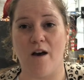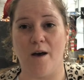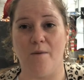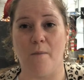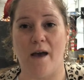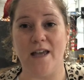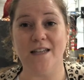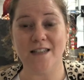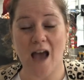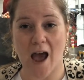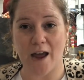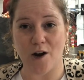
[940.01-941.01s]
my
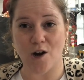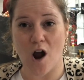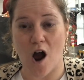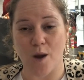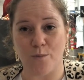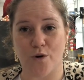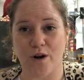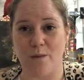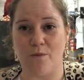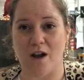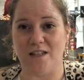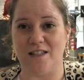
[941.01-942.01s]
entire onboarding
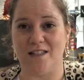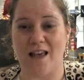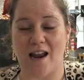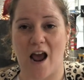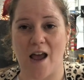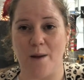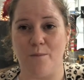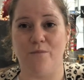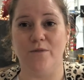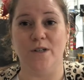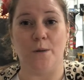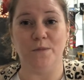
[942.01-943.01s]
process that
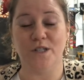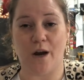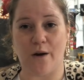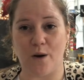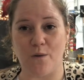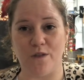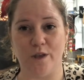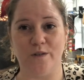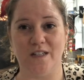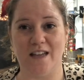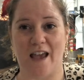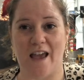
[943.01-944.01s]
I'm sharing with you
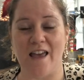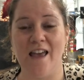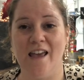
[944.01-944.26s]
today.